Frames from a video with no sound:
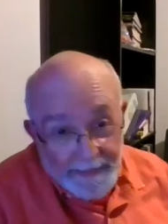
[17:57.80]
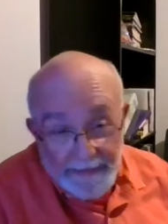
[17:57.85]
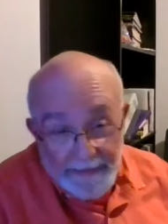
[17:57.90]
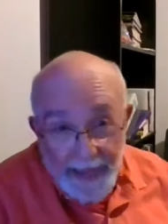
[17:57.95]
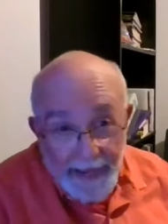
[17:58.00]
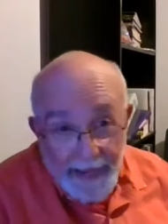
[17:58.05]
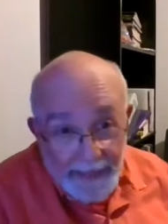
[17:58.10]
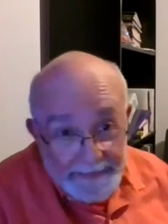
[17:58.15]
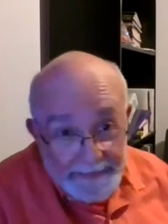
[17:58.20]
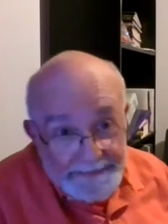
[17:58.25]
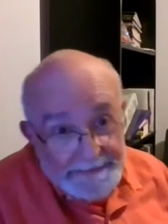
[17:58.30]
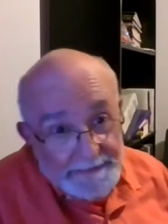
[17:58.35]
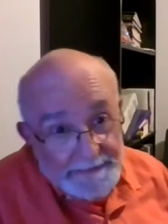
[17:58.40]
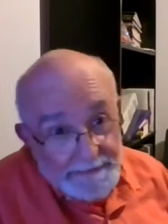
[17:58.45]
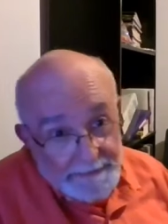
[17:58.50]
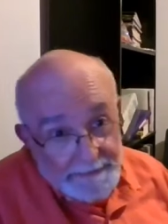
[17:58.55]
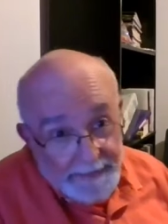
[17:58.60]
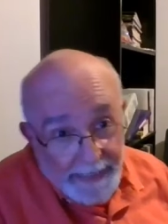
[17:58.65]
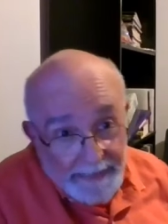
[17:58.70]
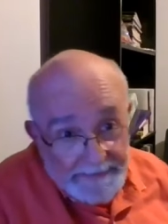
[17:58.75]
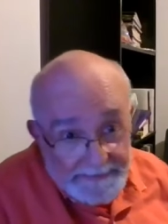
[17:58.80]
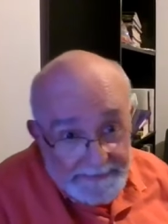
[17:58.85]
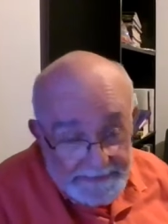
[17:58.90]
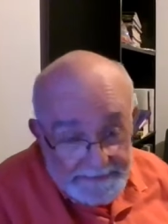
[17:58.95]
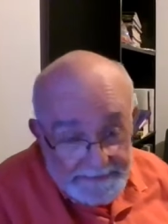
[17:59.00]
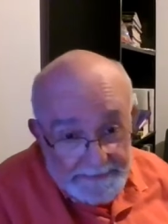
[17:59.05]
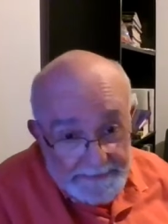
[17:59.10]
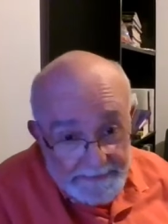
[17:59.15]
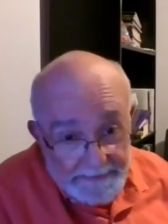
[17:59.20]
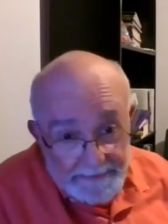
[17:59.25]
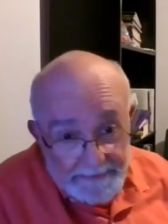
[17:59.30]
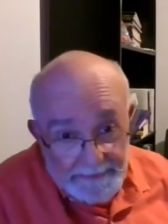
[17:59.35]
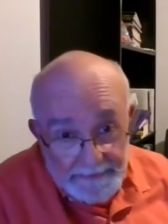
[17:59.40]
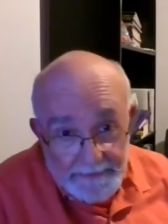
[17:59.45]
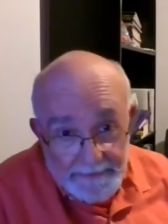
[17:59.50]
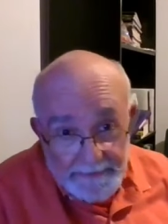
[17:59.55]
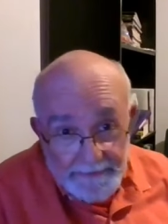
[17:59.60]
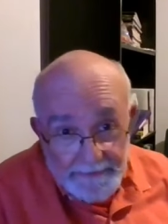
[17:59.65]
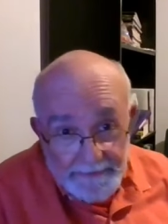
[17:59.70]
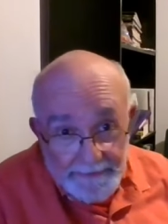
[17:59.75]
and escalates
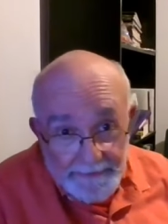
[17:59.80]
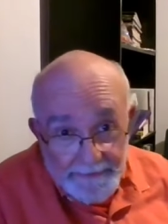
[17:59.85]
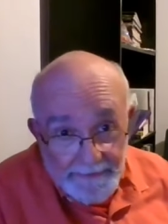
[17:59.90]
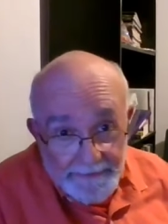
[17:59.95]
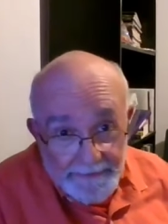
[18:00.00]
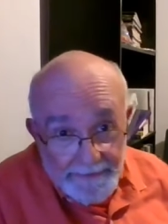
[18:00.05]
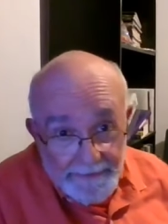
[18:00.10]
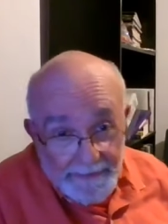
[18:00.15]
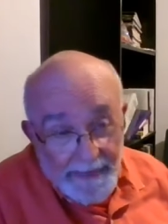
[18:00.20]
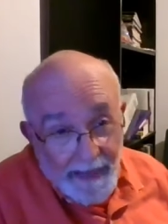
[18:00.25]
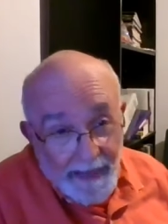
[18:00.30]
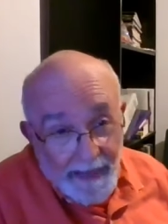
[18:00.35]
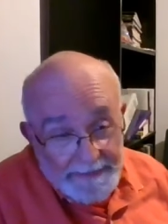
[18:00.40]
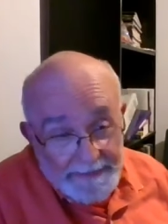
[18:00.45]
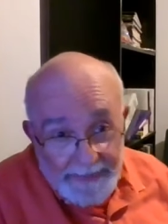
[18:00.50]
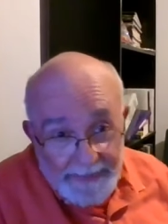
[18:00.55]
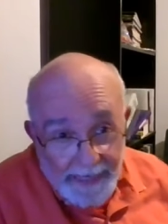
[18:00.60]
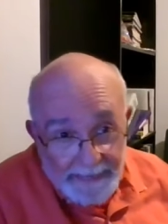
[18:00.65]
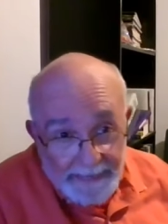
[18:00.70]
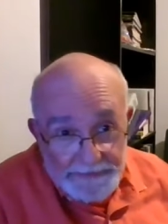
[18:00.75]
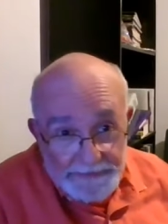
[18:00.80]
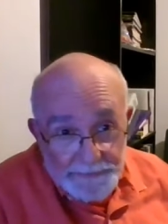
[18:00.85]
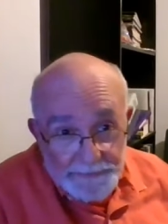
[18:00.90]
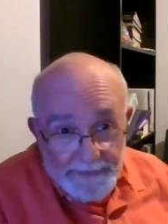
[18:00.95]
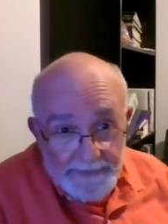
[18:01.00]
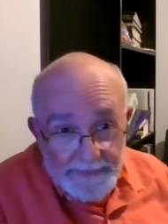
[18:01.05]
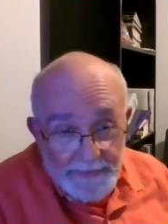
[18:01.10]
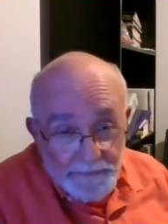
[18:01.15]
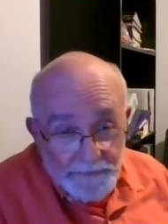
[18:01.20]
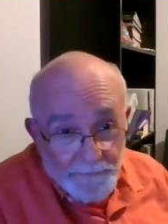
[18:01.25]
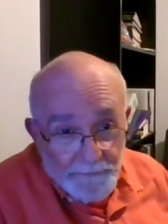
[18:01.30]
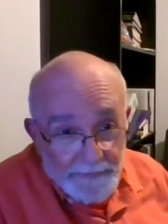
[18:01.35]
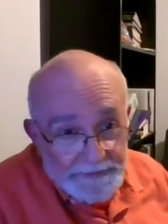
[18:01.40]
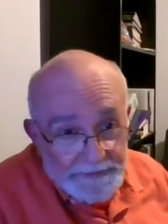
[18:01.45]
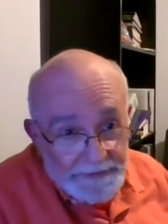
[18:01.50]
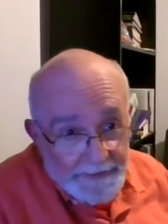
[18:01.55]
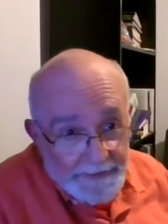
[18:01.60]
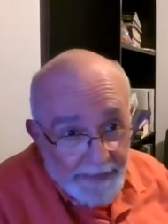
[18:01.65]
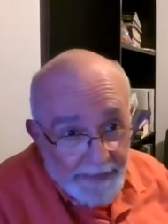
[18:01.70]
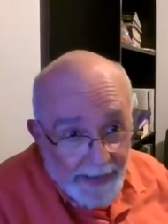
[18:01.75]
the context within
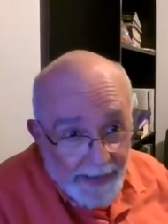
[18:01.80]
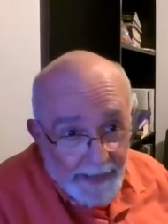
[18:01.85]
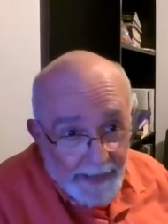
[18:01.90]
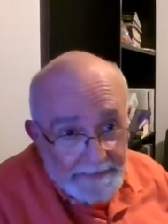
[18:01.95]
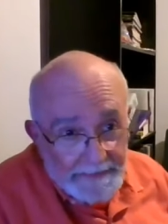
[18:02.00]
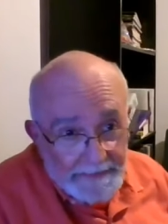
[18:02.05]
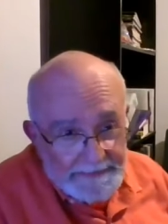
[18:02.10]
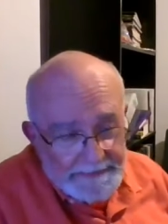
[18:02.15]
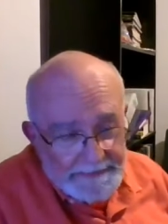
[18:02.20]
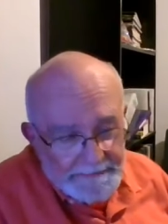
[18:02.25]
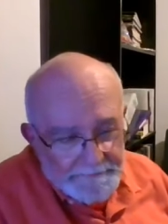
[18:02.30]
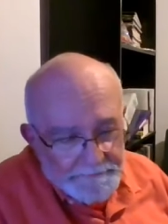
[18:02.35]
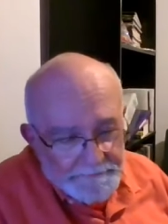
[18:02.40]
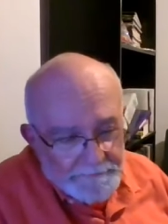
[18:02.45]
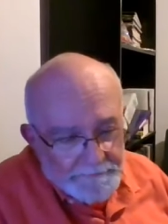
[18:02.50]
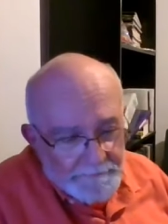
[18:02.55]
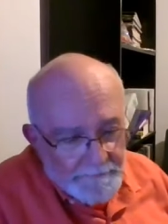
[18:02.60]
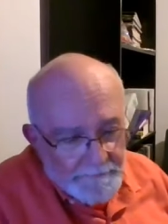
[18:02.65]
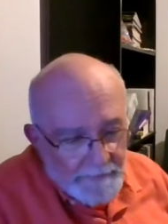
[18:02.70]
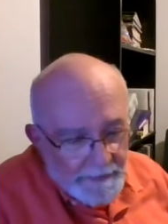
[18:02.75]
which it acts.